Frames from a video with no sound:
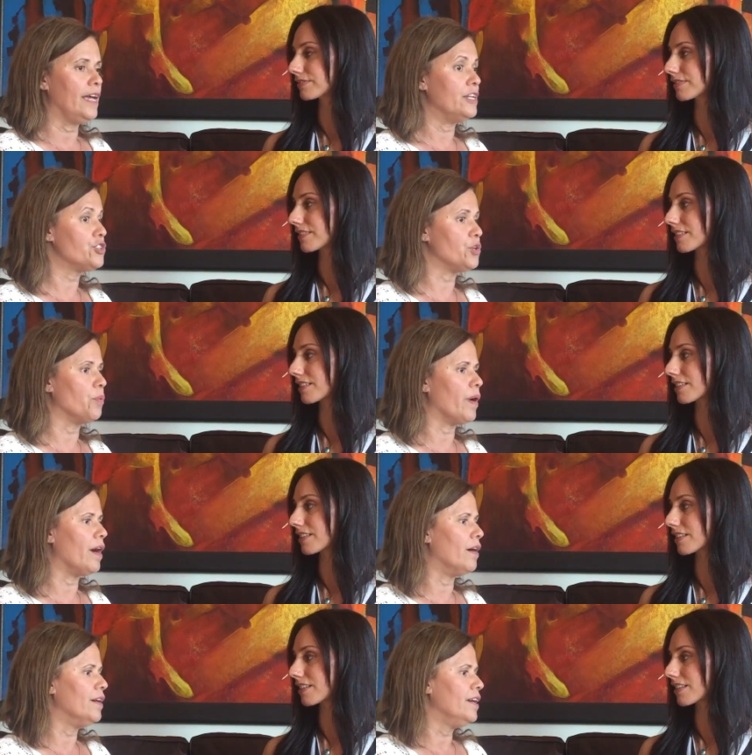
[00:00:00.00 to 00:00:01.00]
Speaker 1: an issue
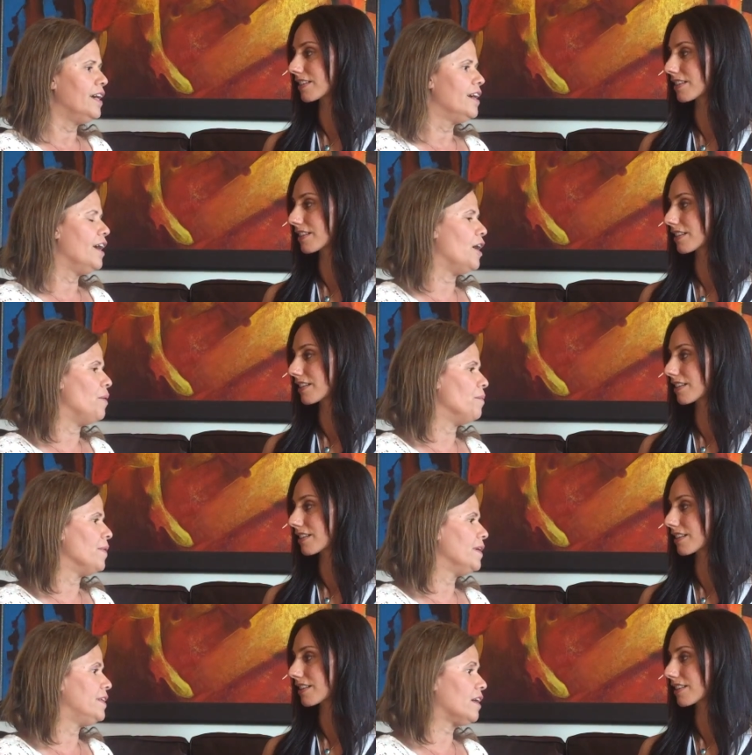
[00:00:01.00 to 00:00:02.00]
where
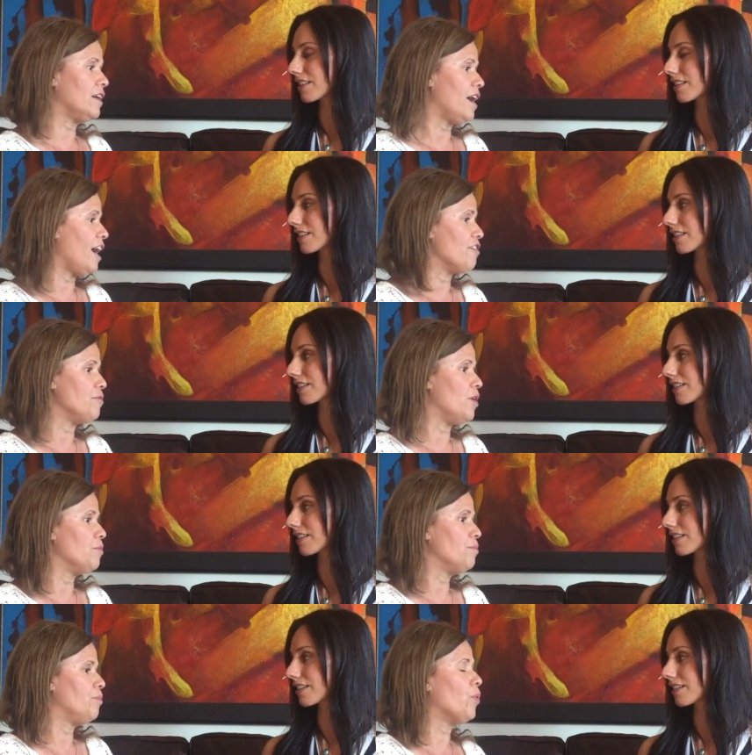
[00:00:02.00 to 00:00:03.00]
um, they're going to have
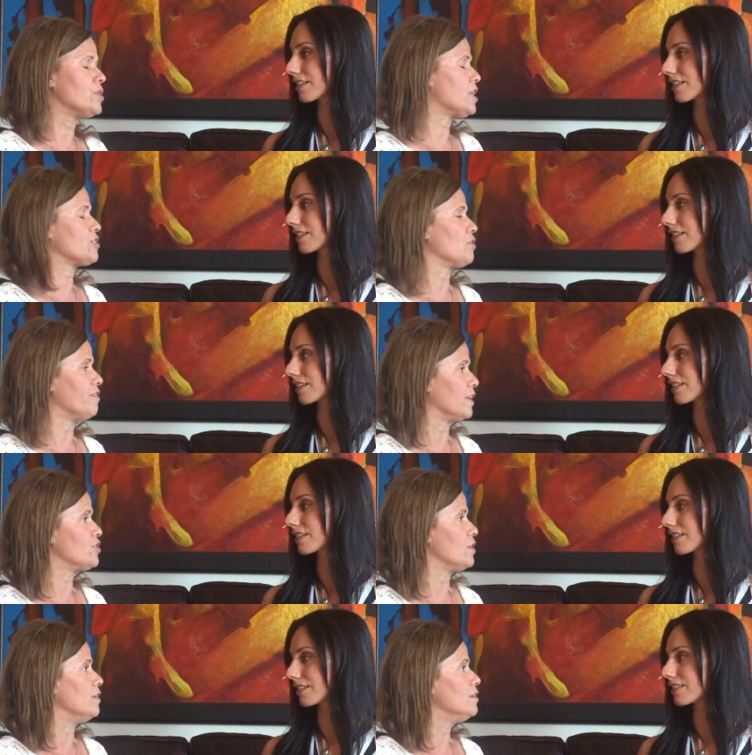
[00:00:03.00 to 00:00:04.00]
poor sexual
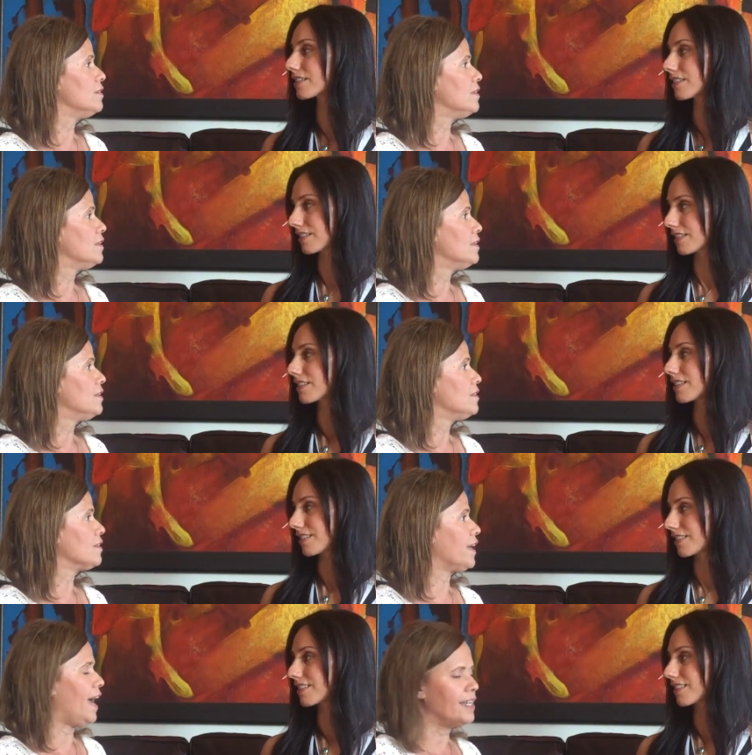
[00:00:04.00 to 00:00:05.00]
function.
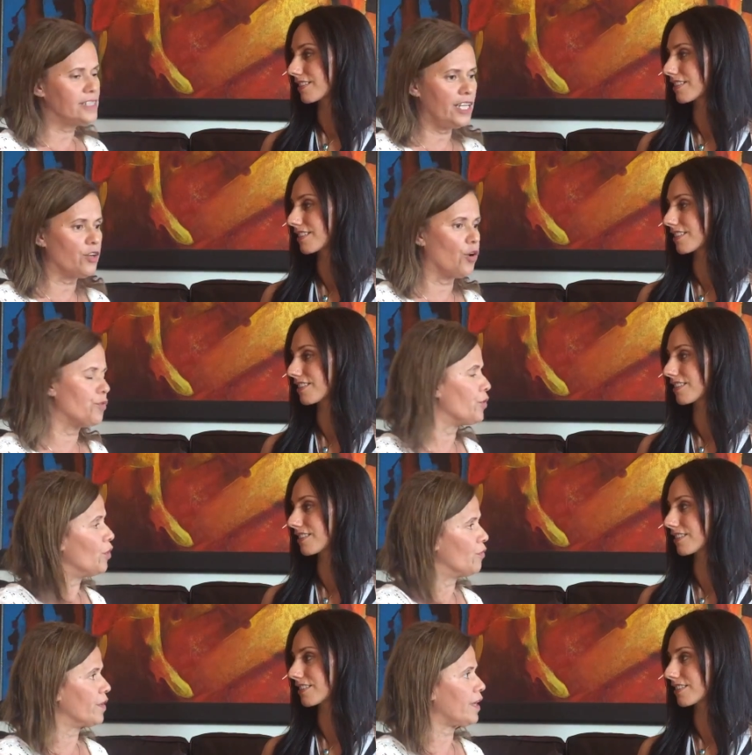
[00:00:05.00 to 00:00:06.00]
Okay? I see it over and
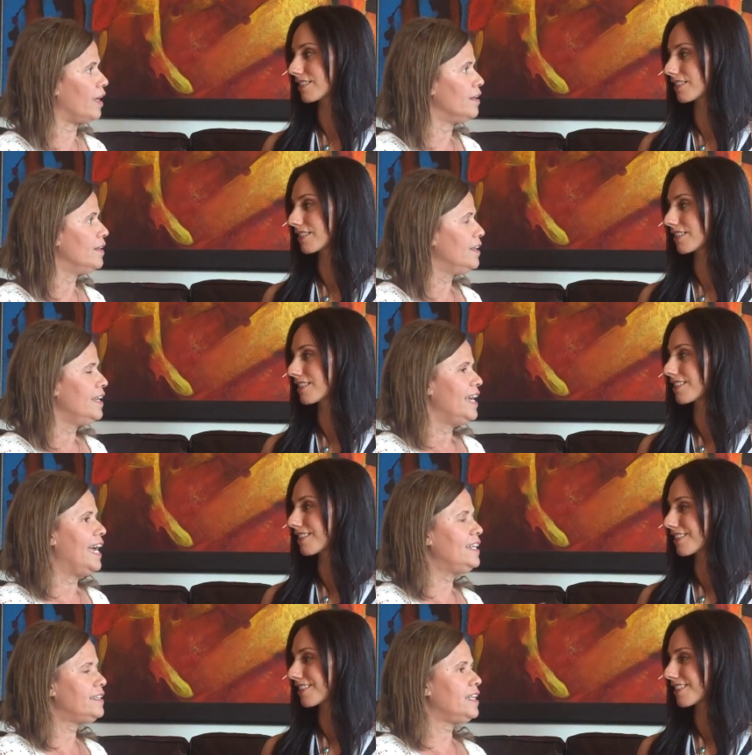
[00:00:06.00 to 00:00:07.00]
over again.
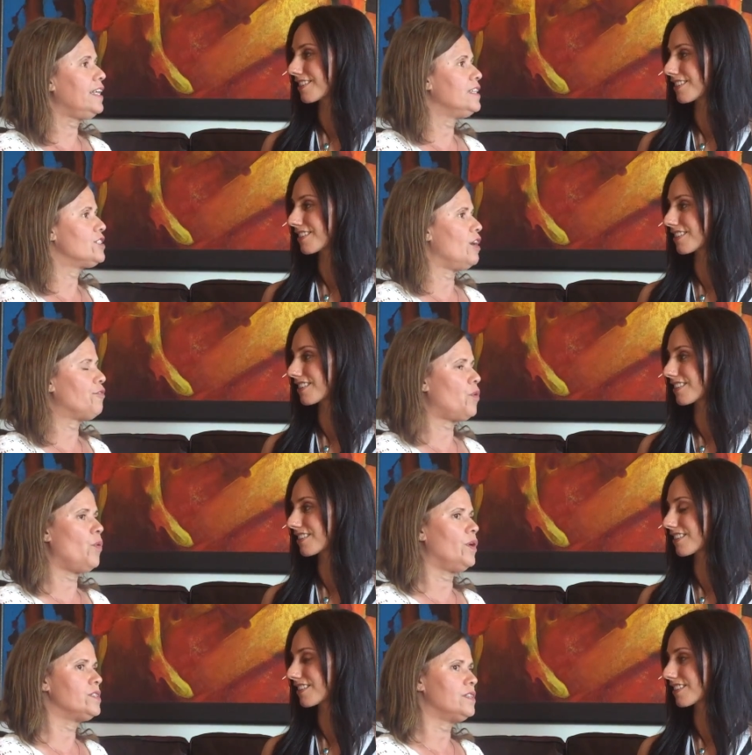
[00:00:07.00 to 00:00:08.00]
And the thing is, of
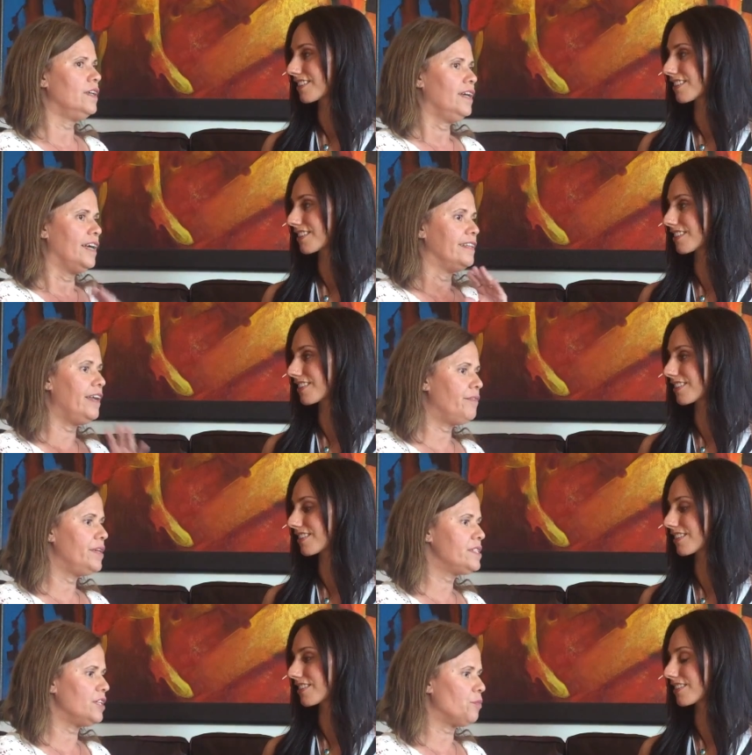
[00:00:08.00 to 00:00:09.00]
course, there
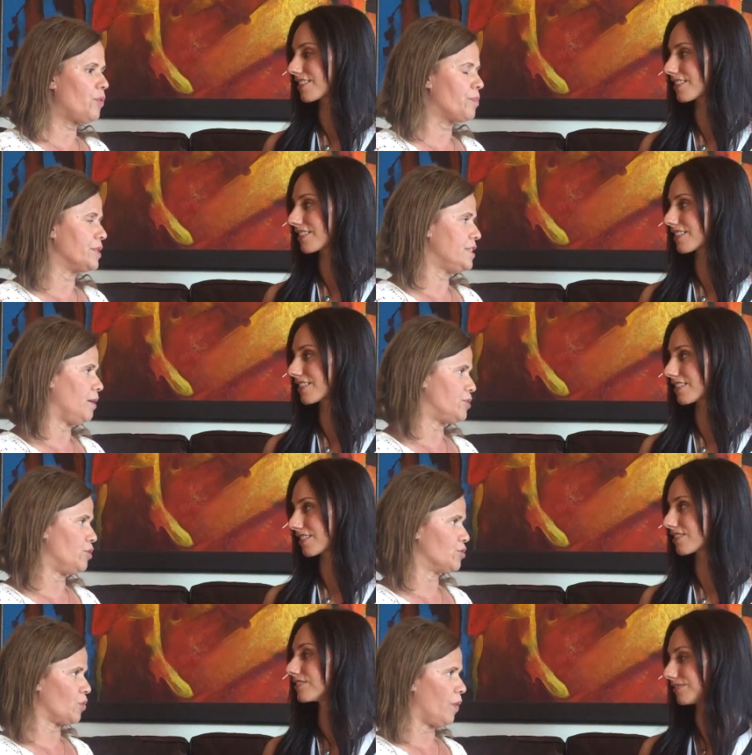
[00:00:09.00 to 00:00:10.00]
is an appropriate time to
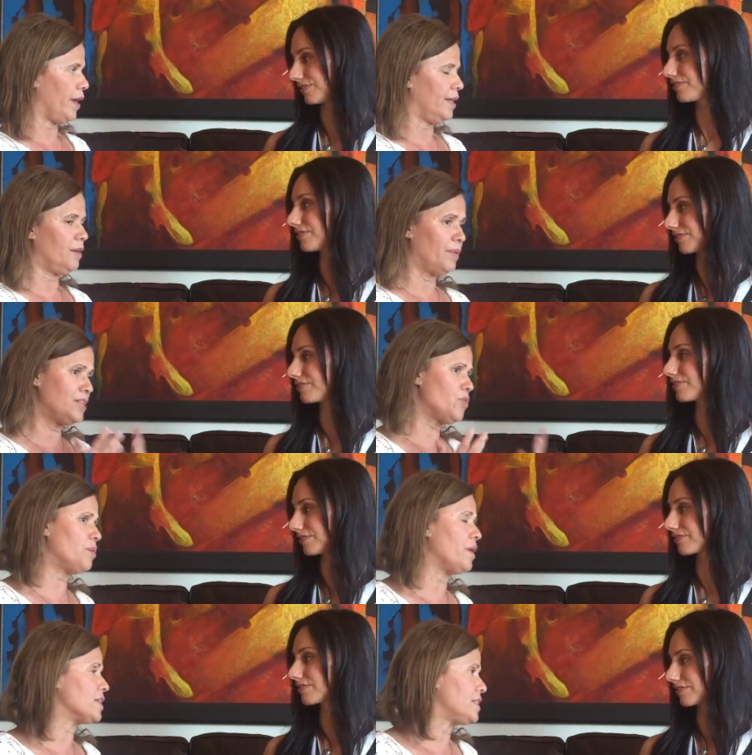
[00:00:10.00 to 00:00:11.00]
use a weight. And I'm not talking
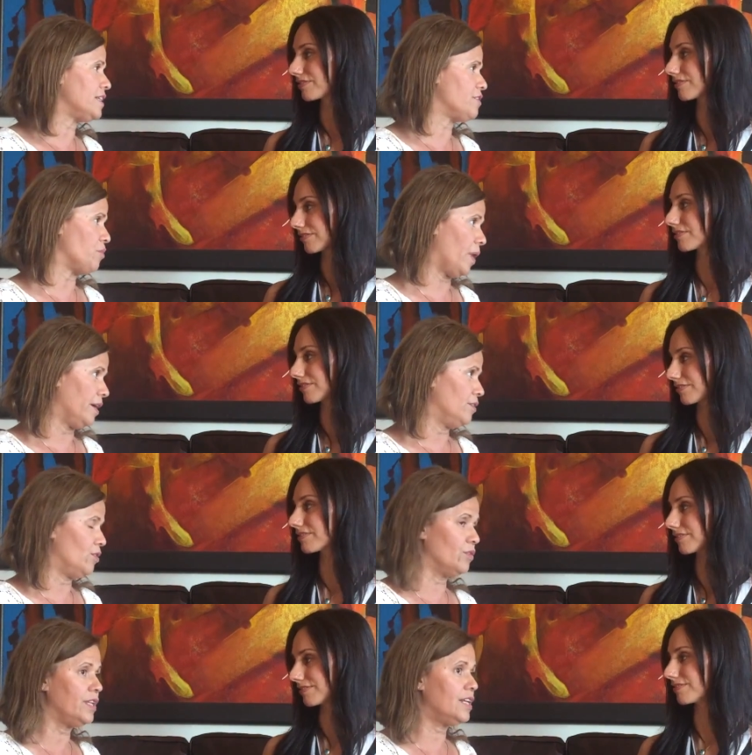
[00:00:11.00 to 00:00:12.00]
about excessive weight.
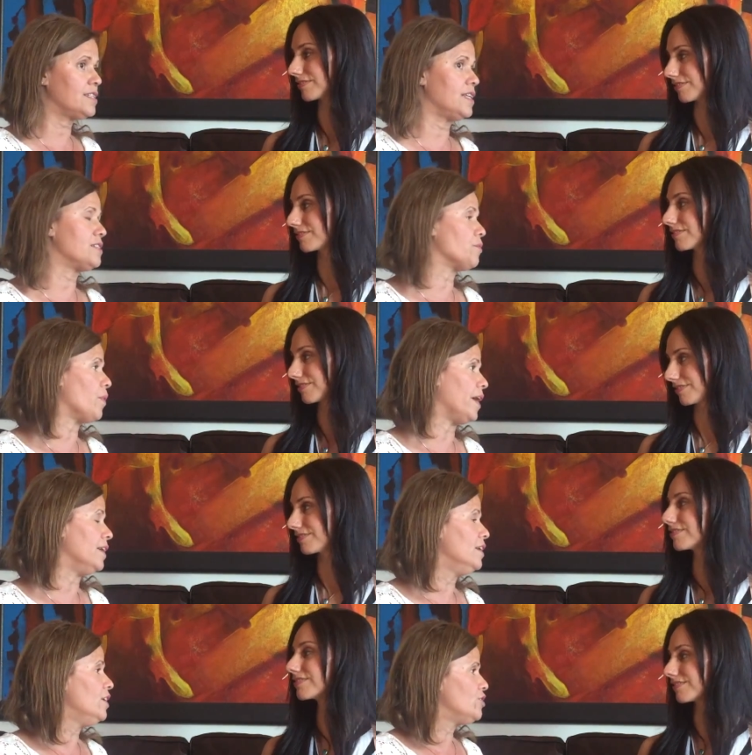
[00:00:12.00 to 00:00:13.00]
You don't need excessive weight
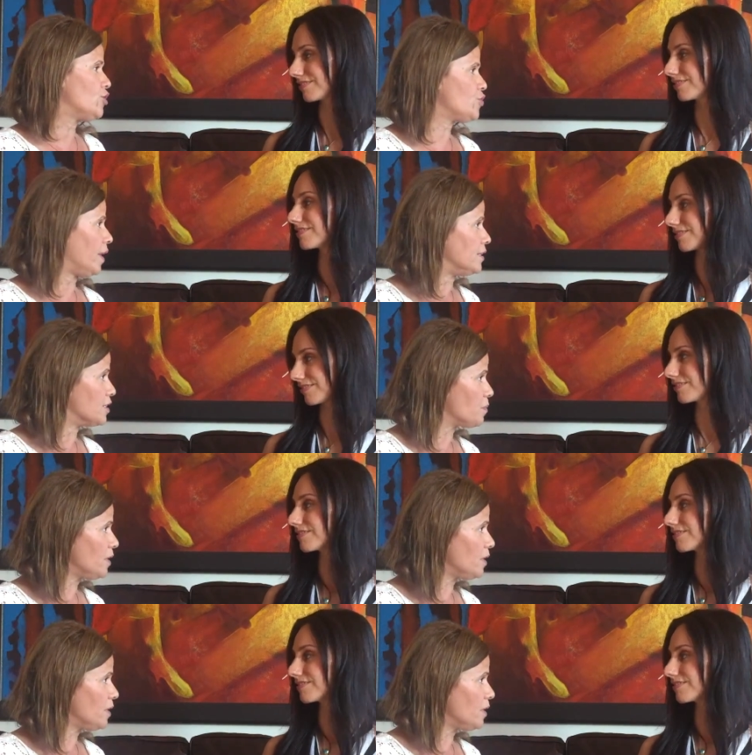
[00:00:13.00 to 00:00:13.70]
to train these